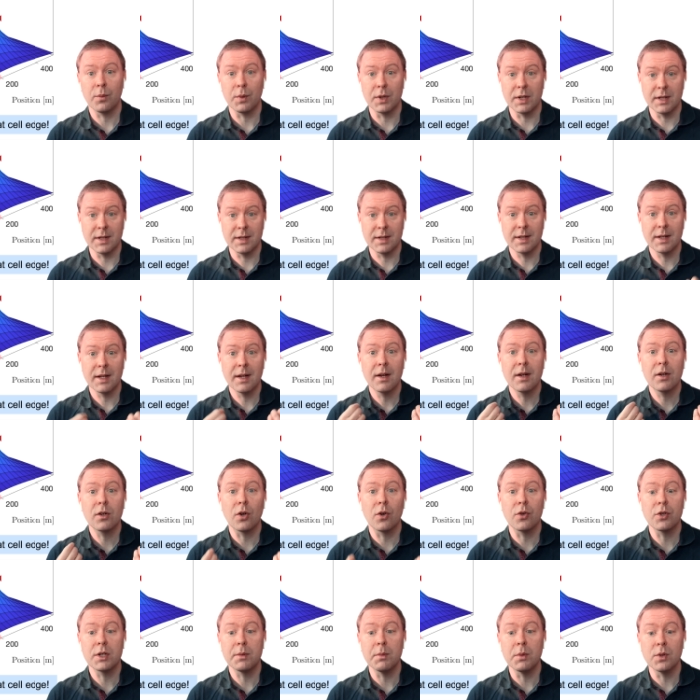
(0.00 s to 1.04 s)
which is
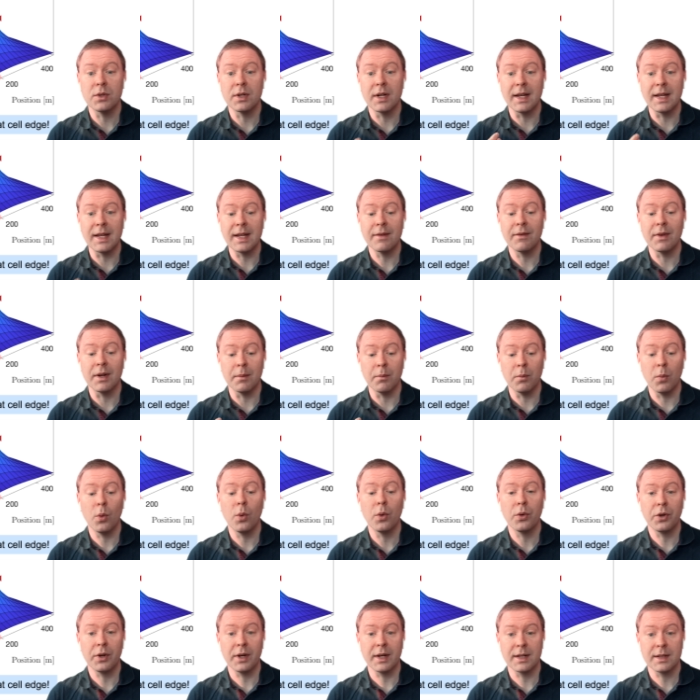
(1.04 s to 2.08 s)
contributing even
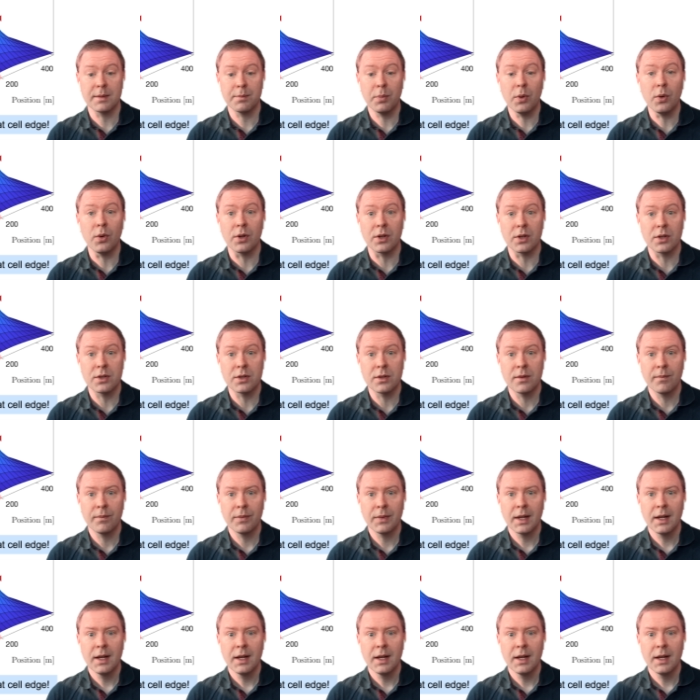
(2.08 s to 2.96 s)
more to this point.